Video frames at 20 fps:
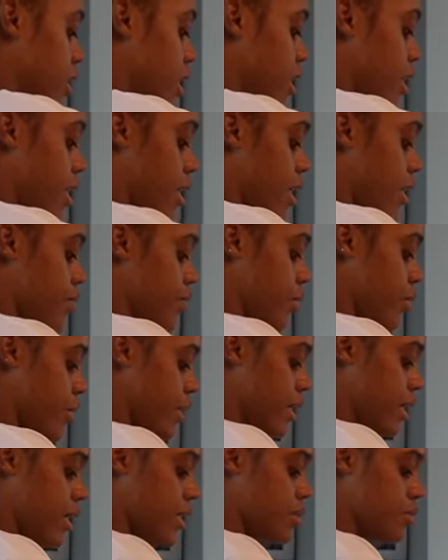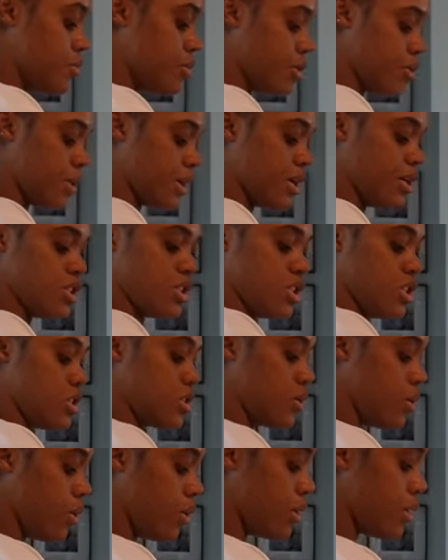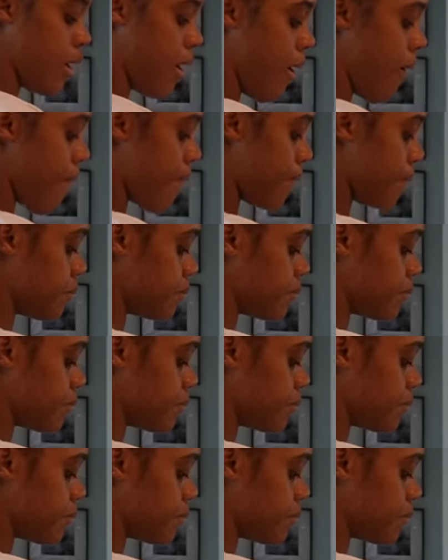her hair every week anymore because she's older.